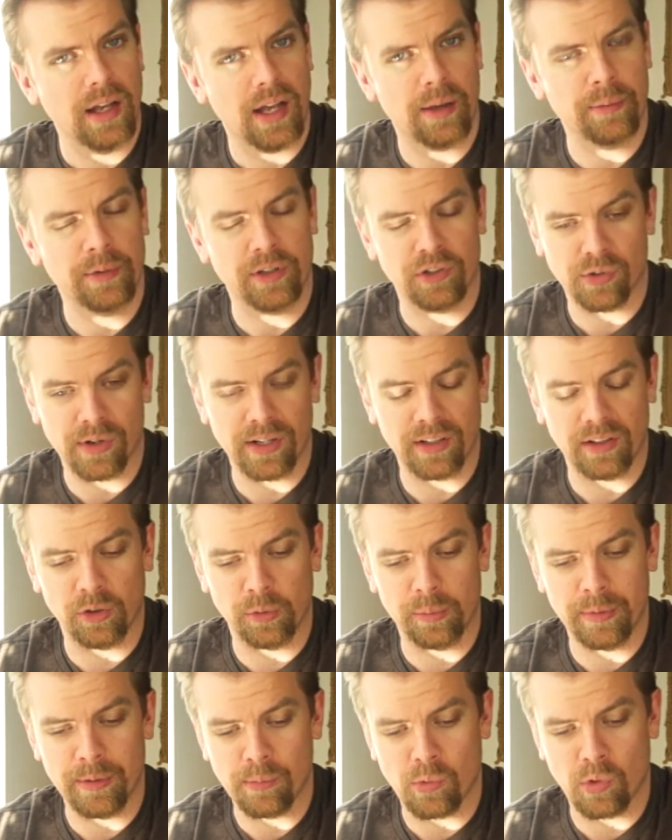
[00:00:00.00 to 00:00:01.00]
I'm going to drink a
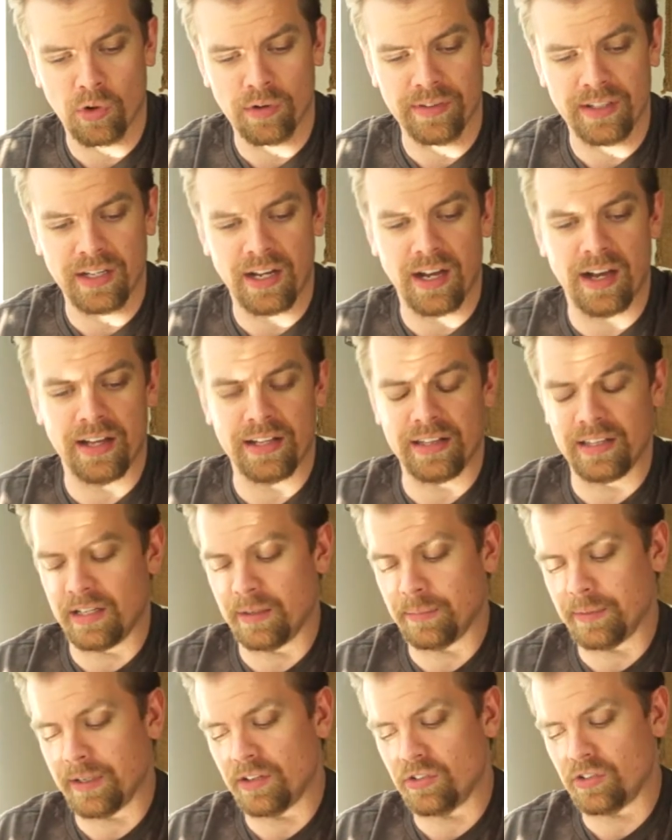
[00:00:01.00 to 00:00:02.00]
little bit more of it hot, and
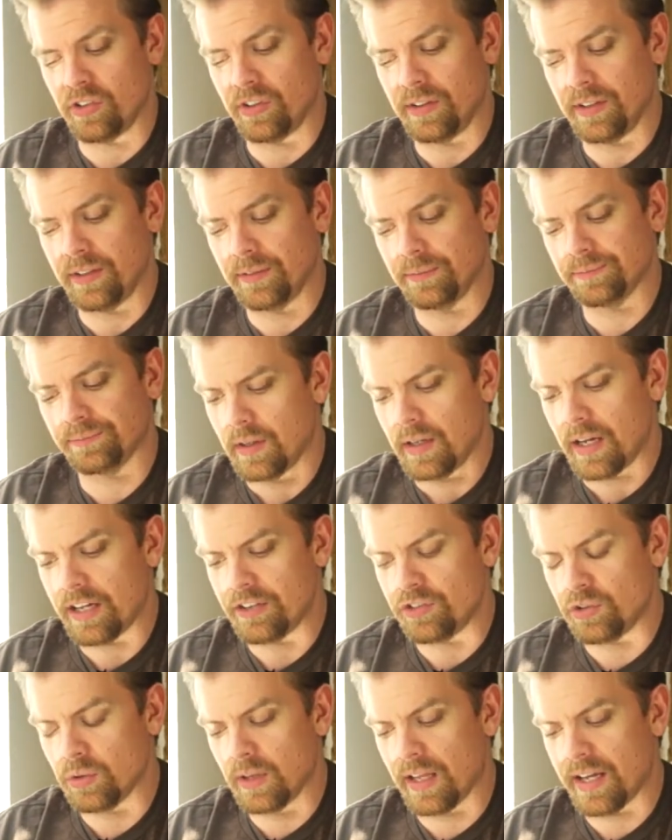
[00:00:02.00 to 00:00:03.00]
then I'm going to chill it.
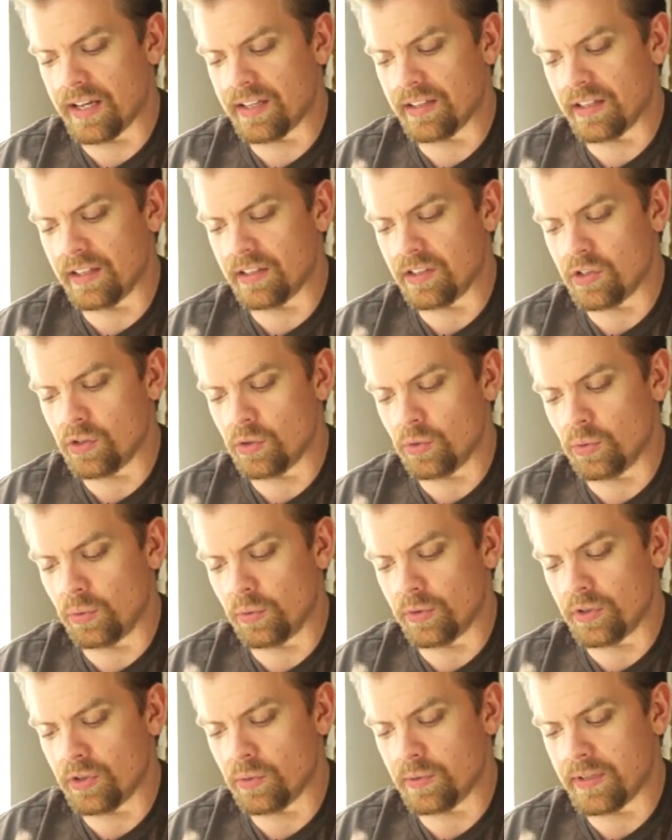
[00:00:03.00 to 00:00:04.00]
I do like that
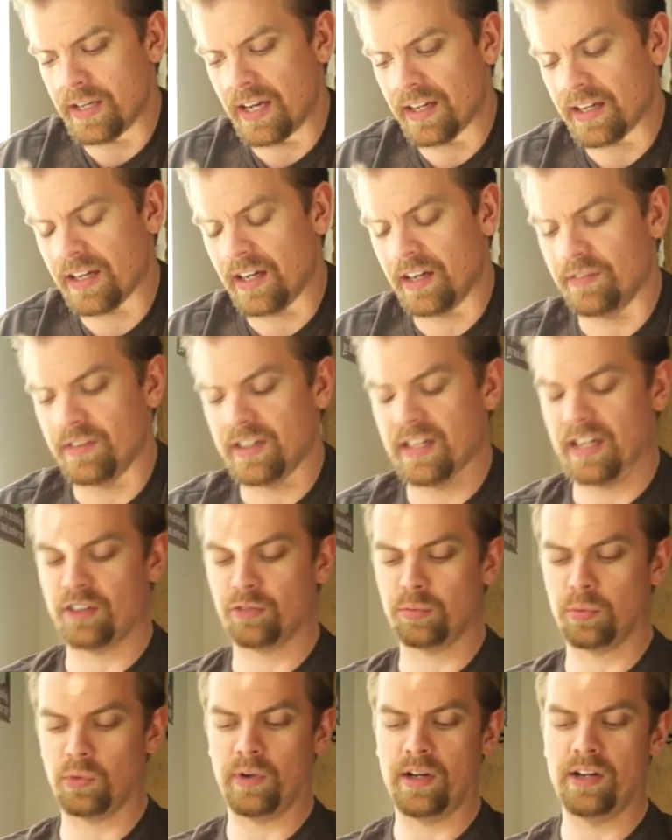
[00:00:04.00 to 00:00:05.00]
you get kind of an
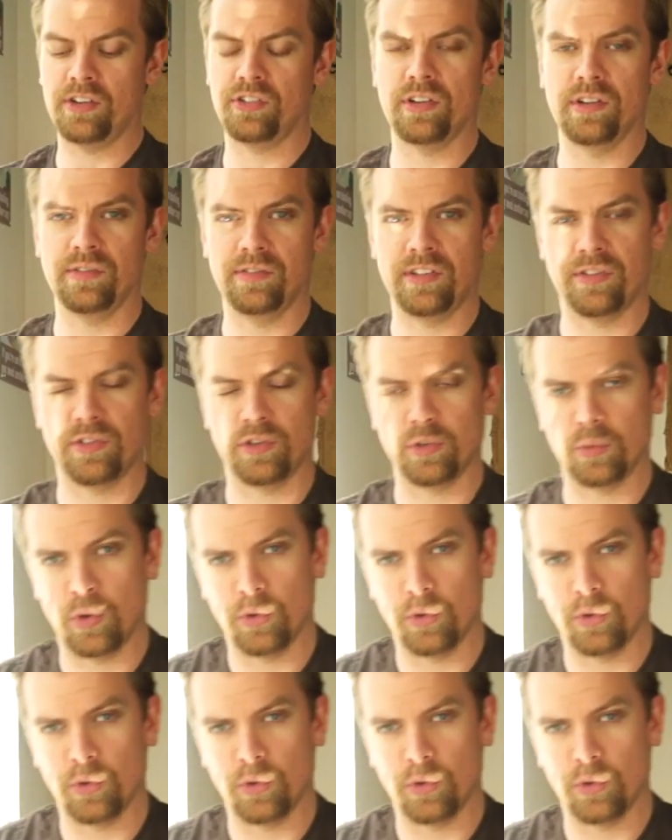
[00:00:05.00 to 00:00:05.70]
exploration of different